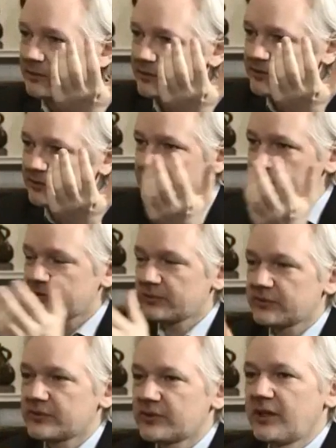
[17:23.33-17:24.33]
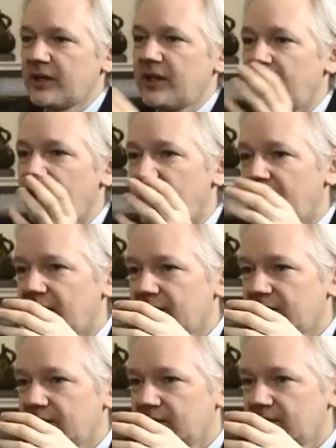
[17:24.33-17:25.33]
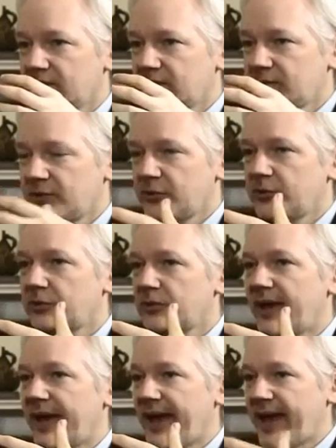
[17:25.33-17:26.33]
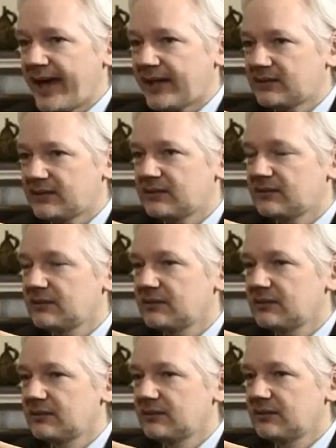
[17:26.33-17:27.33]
Debbie Wasserman Schultz, to act